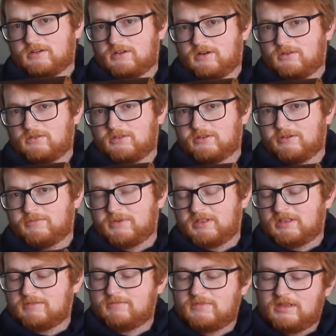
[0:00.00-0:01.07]
hole loop in
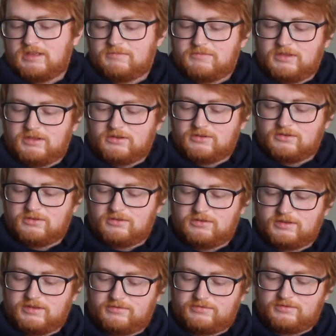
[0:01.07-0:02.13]
them, it'd be cool
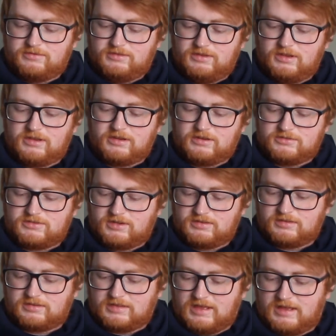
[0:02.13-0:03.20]
if you could
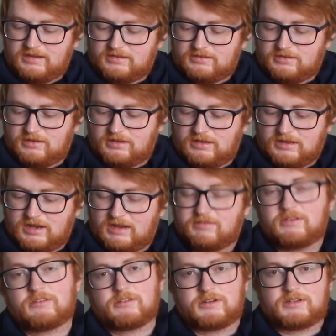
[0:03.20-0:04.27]
adjust that so that you could have
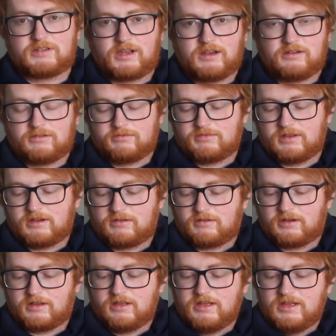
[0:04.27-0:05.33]
either a tighter fit
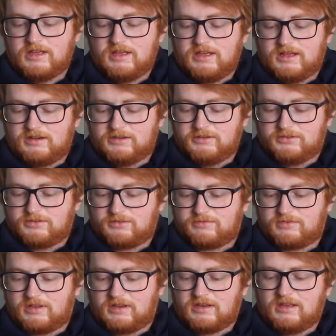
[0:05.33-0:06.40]
or a looser
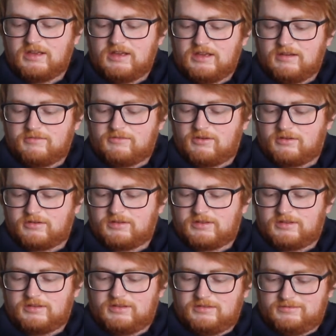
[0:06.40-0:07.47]
fit. Of
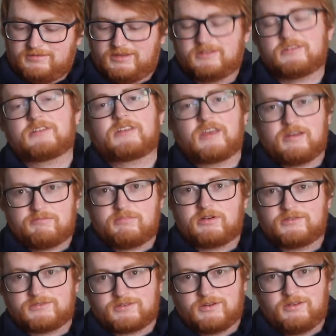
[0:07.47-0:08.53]
course, you can just get a
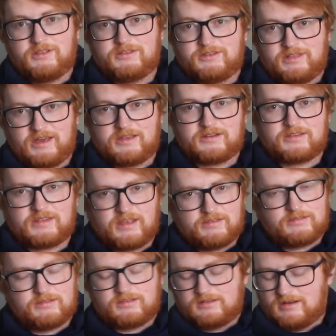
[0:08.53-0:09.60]
punch hole and do that yourself,
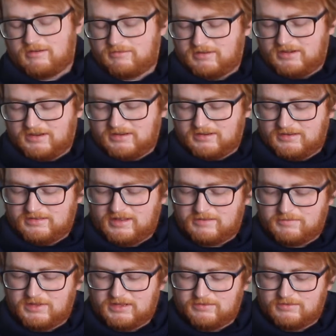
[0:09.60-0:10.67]
so it's not really that
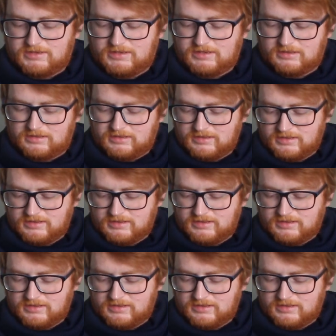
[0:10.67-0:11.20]
big of a deal.